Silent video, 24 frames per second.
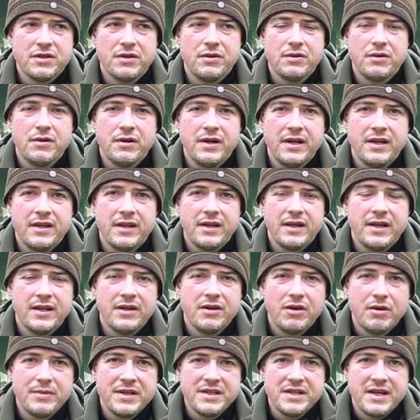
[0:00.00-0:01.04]
toy that he
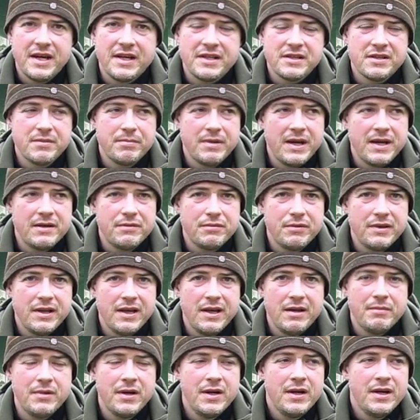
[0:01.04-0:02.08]
normally takes to bed with
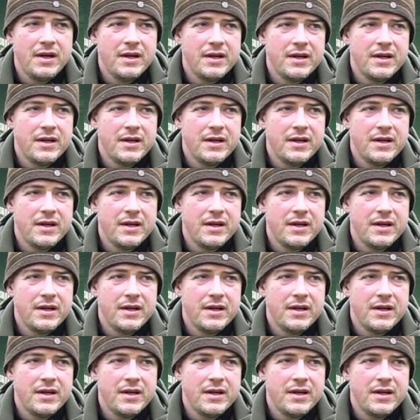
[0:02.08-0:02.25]
him,